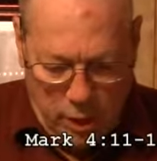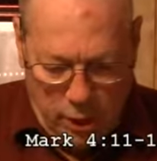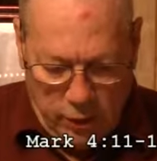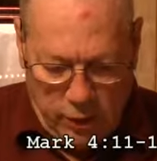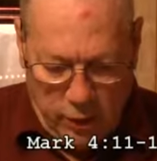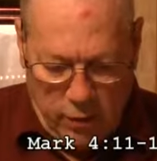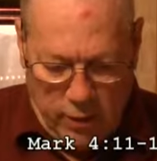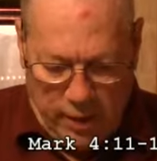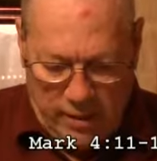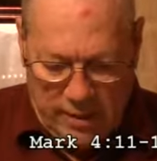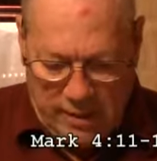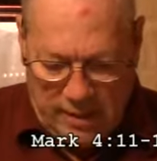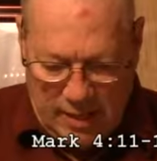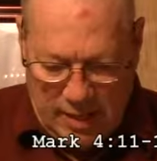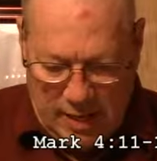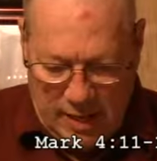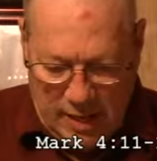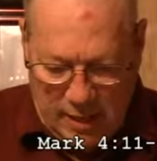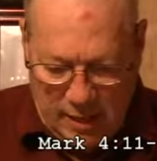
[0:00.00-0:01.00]
so that
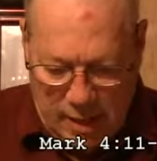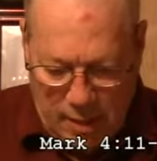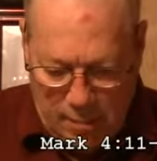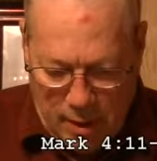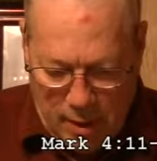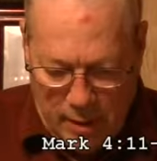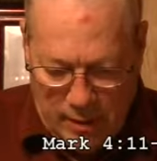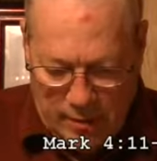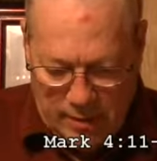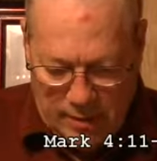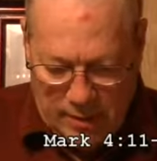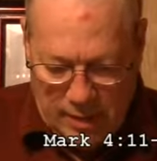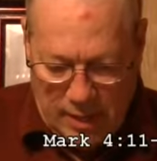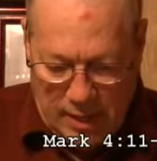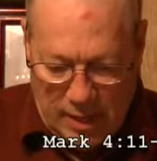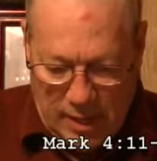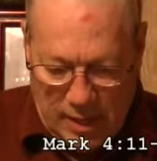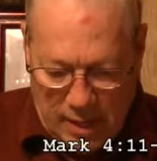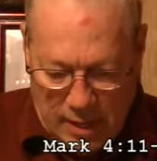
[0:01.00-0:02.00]
seeing they may
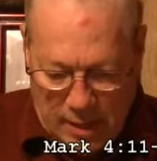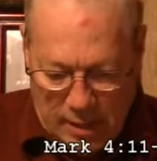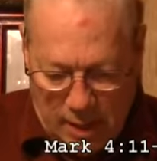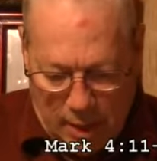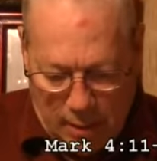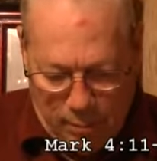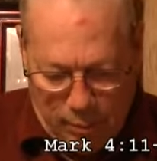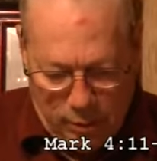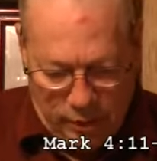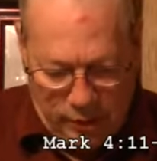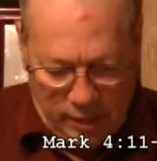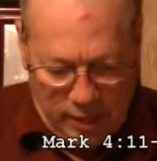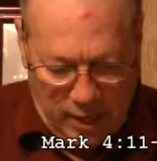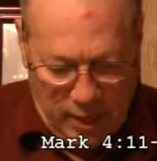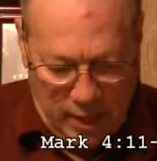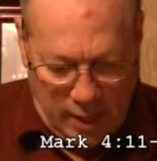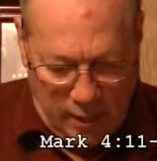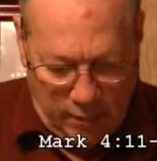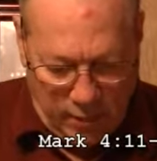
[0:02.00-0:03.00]
see and not
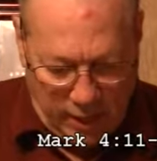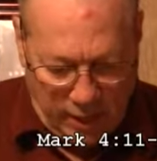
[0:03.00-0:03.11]
perceive,